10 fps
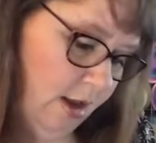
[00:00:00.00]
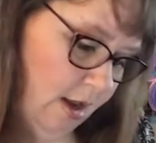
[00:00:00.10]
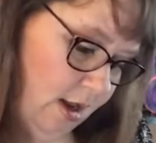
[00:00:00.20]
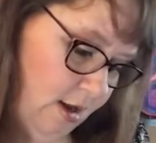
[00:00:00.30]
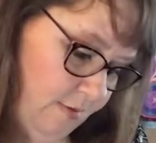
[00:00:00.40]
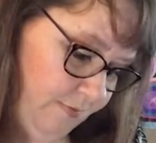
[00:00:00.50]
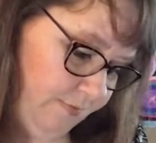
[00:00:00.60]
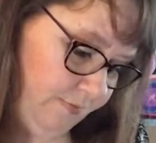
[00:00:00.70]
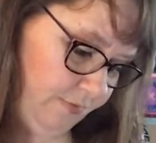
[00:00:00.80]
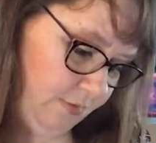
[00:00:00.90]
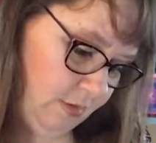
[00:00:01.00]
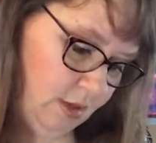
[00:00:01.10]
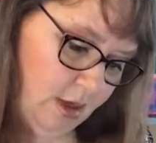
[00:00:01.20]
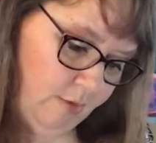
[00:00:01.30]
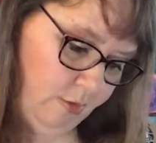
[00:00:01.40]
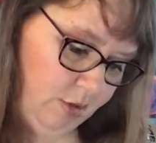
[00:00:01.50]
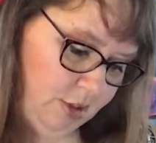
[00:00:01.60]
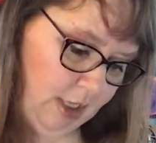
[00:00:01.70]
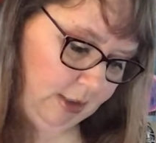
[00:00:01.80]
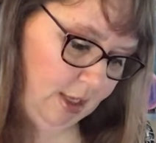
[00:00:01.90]
one. Most
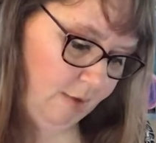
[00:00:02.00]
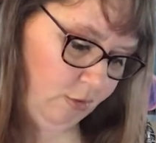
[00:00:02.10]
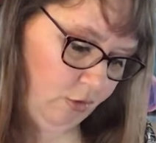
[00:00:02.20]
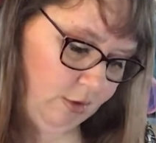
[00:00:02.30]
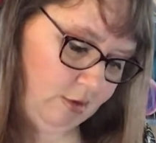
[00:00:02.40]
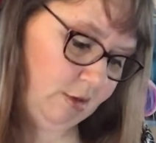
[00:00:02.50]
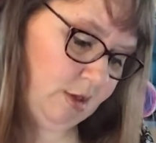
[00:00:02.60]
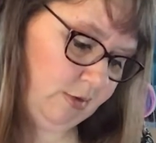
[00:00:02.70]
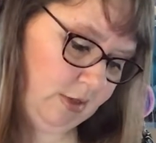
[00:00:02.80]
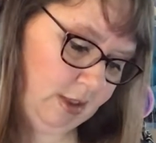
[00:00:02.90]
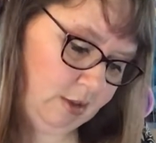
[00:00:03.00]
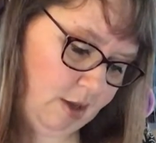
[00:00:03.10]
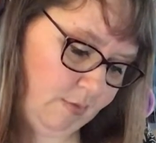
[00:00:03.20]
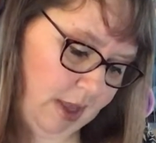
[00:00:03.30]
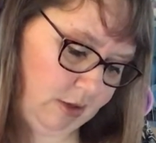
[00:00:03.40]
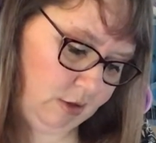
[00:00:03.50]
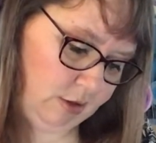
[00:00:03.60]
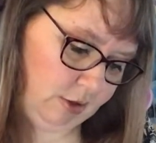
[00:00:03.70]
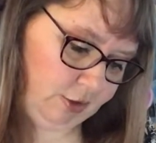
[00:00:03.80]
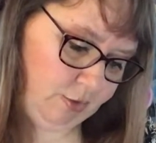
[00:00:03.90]
likely I'm going to set these up as
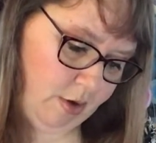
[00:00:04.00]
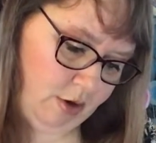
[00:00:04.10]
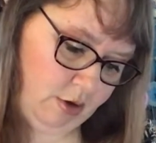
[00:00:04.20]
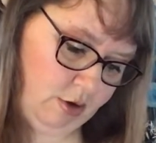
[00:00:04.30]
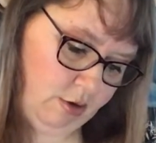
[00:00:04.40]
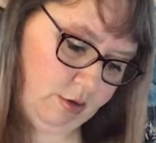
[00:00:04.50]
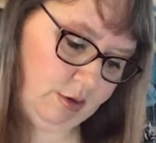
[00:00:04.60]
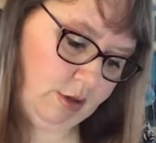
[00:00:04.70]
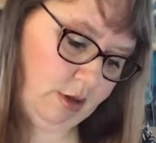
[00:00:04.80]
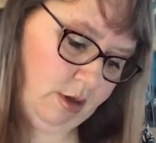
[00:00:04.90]
stitch markers.